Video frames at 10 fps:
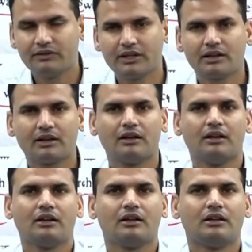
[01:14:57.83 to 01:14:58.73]
giving
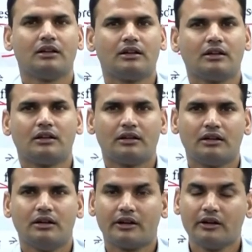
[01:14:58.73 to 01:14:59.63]

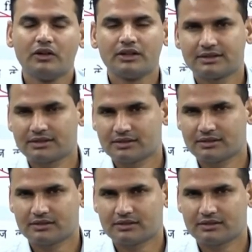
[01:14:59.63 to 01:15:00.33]
rivers,